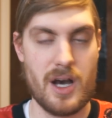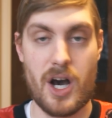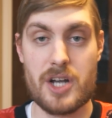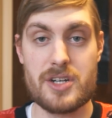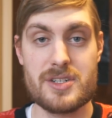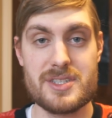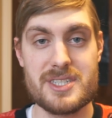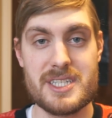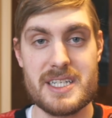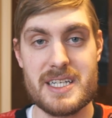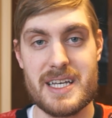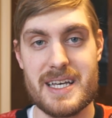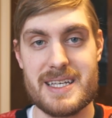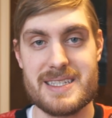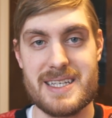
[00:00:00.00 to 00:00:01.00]

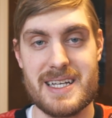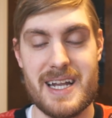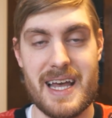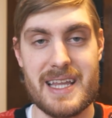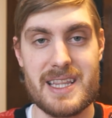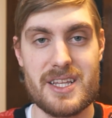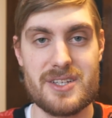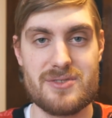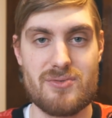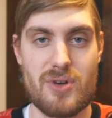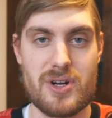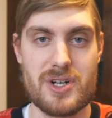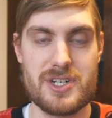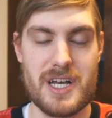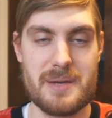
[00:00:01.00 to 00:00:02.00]
Undersea is an endless
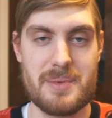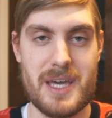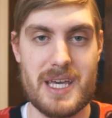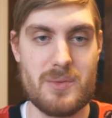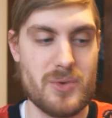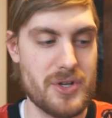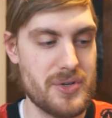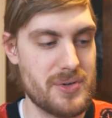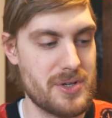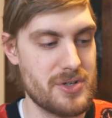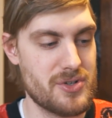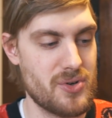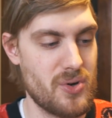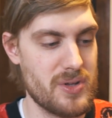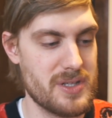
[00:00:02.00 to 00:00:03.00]
runner type game where you
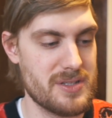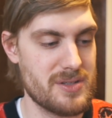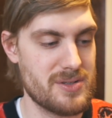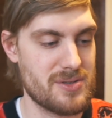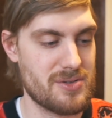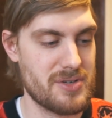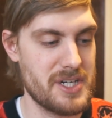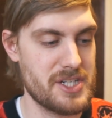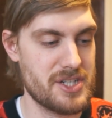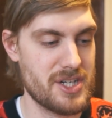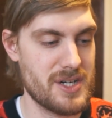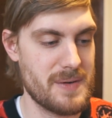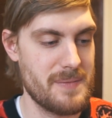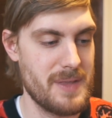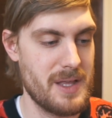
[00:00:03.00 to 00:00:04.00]
control this little
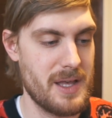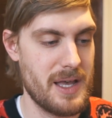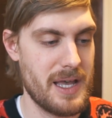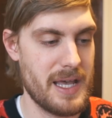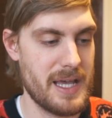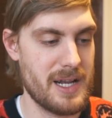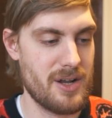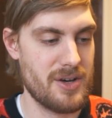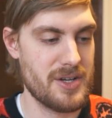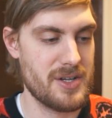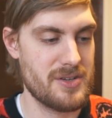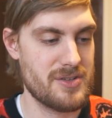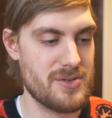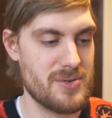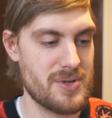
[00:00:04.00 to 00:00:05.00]
creature and all
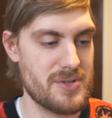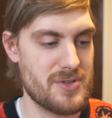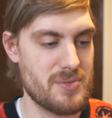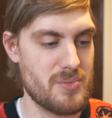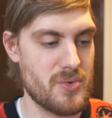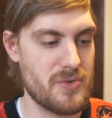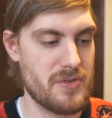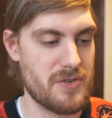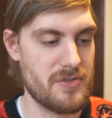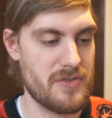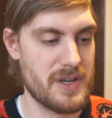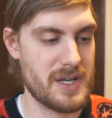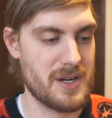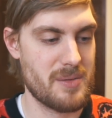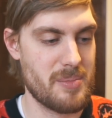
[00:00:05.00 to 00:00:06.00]
you do is you move your
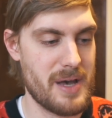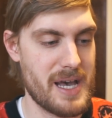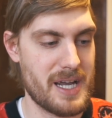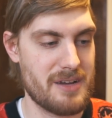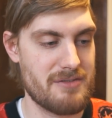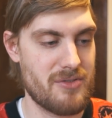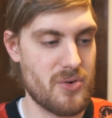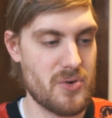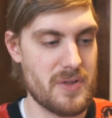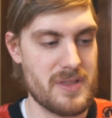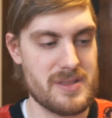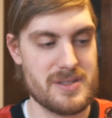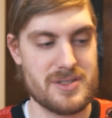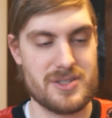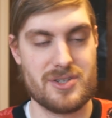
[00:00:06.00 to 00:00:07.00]
finger back and forth
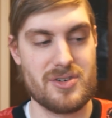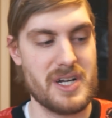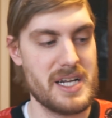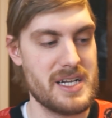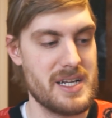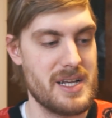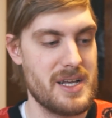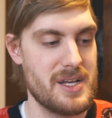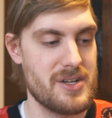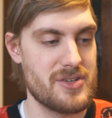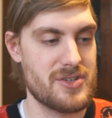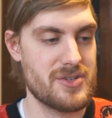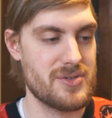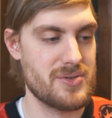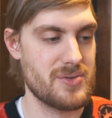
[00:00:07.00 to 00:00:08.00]
in the screen
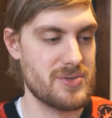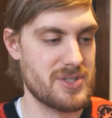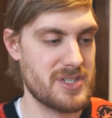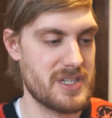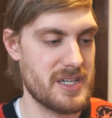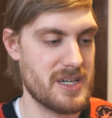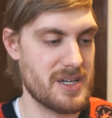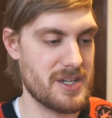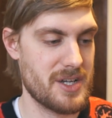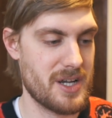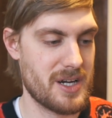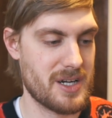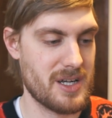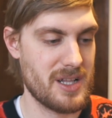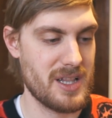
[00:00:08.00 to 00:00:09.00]
to steer. You're
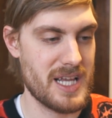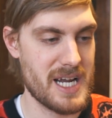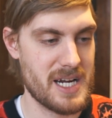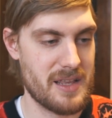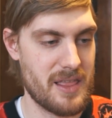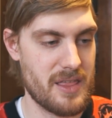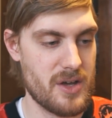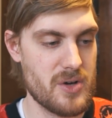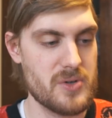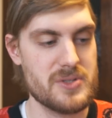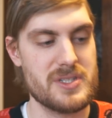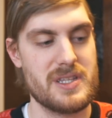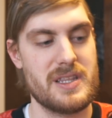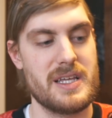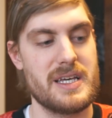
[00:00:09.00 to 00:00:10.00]
gonna collect
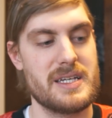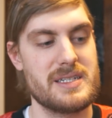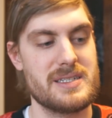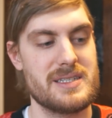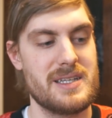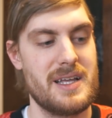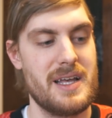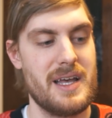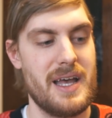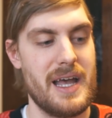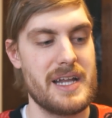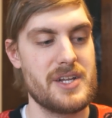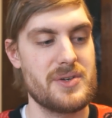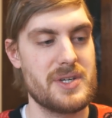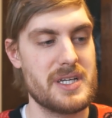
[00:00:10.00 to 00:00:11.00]
those things
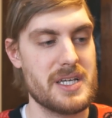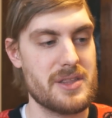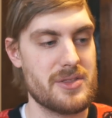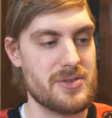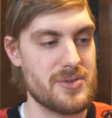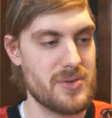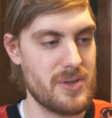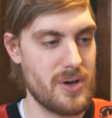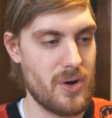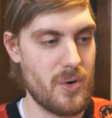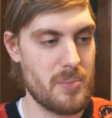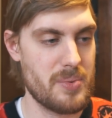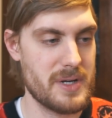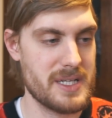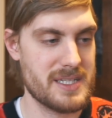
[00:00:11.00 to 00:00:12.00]
and you get through the
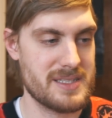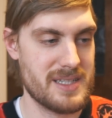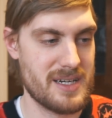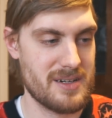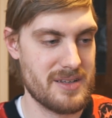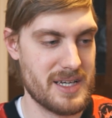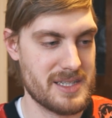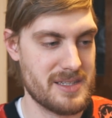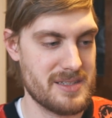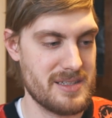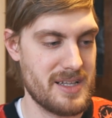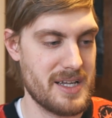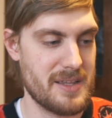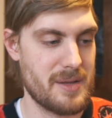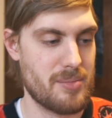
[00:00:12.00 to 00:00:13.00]
openings that are like the
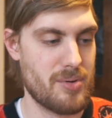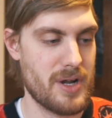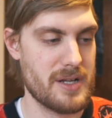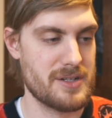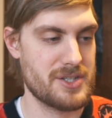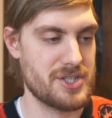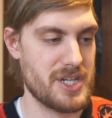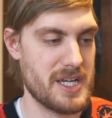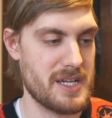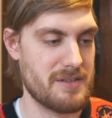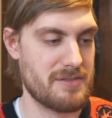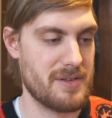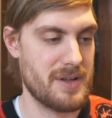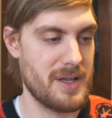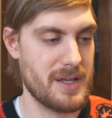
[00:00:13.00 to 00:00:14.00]
slightly brighter shade
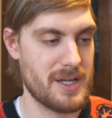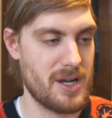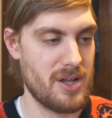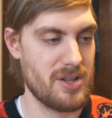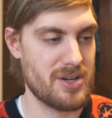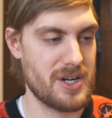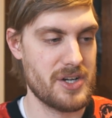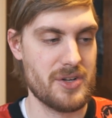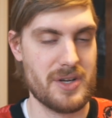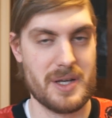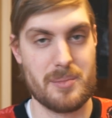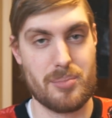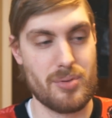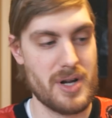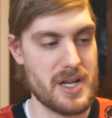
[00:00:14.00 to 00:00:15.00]
of color and you
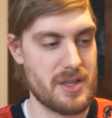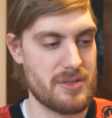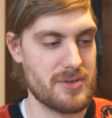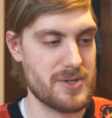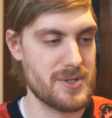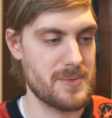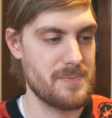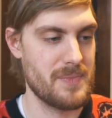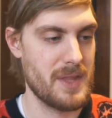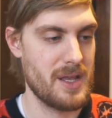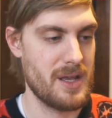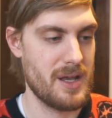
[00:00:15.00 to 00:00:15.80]
like break through.